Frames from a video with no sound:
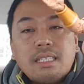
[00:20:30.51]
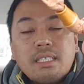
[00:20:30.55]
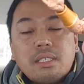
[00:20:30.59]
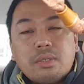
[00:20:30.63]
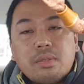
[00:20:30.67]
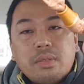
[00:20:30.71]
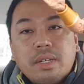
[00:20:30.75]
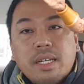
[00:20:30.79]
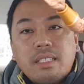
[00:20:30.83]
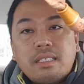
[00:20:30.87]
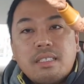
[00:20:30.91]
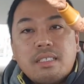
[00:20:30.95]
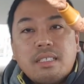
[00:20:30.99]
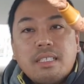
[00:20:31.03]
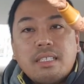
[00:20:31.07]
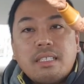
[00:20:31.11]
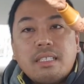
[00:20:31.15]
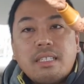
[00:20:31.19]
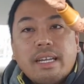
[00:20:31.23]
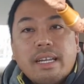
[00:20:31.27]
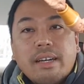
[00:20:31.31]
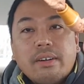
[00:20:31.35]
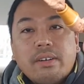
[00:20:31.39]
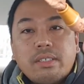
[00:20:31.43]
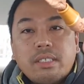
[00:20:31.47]

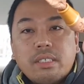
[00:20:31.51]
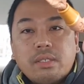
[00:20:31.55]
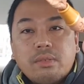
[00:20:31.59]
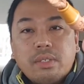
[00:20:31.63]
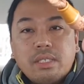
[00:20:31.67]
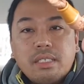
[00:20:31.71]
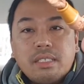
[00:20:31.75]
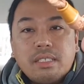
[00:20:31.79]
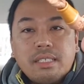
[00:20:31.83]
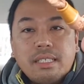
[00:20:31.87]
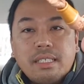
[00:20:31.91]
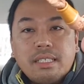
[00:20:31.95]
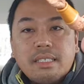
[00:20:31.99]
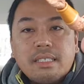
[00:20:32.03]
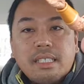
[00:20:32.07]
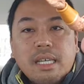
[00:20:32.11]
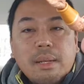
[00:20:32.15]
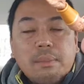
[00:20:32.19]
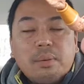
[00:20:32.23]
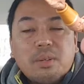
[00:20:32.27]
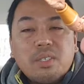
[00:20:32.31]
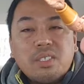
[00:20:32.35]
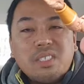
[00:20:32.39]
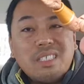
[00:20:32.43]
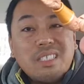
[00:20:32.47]
interesting characteristics
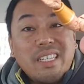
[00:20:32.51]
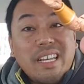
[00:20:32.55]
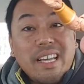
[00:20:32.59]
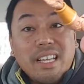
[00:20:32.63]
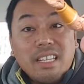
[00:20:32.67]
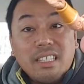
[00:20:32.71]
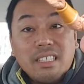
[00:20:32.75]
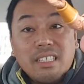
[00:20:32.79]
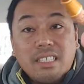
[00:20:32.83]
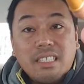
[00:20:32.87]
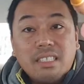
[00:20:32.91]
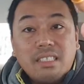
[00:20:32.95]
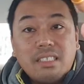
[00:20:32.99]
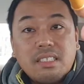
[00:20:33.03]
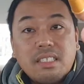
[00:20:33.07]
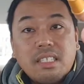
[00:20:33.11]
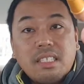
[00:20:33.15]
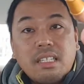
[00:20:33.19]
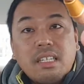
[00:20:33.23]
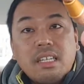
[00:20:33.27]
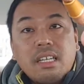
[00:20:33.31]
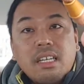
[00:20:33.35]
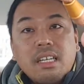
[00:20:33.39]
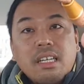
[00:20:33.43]
and personalities